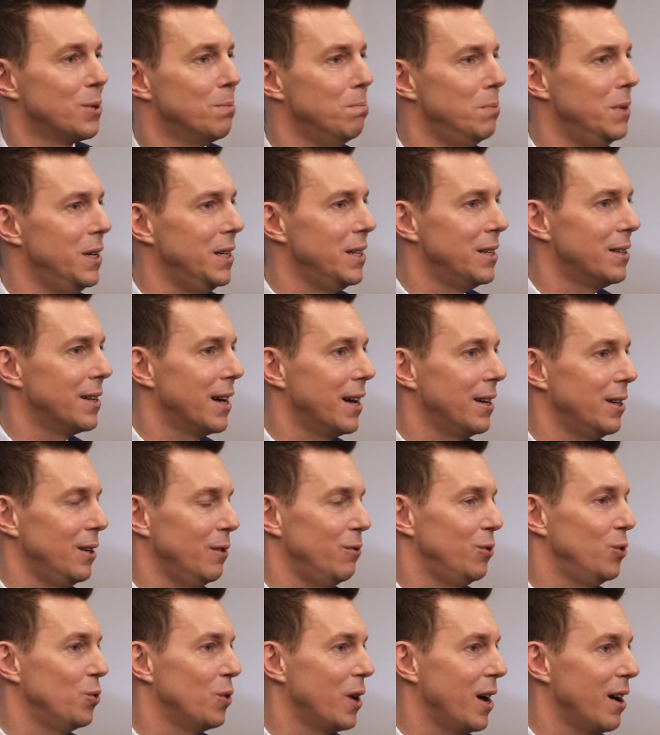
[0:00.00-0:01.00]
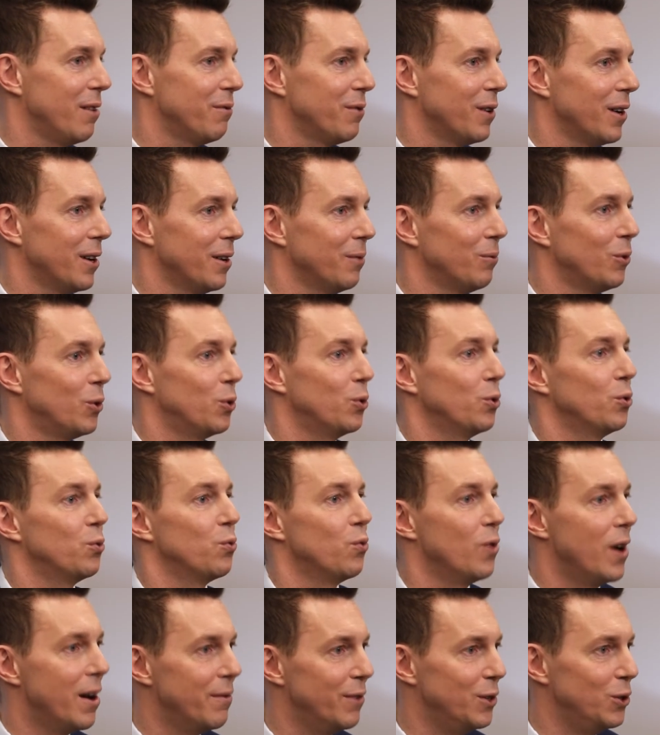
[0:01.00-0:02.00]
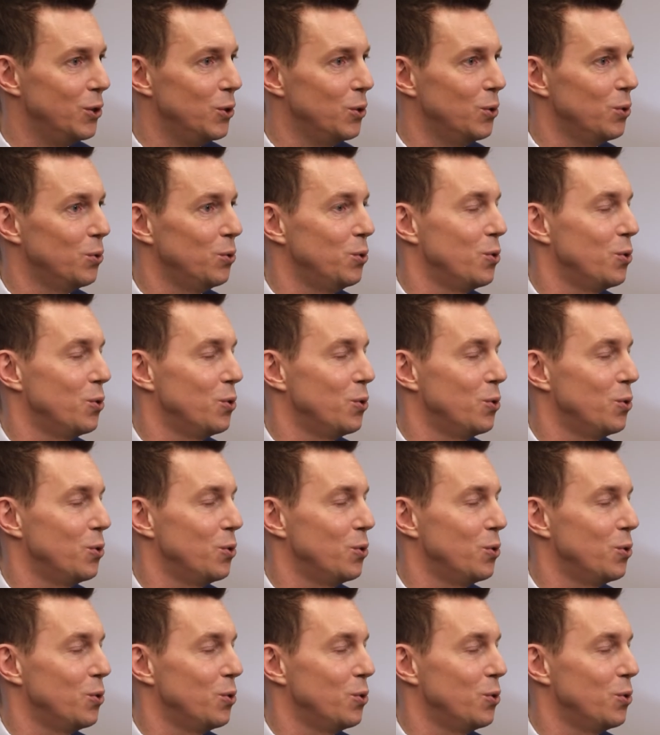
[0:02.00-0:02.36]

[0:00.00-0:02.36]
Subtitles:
meaning that if you have a good revenue,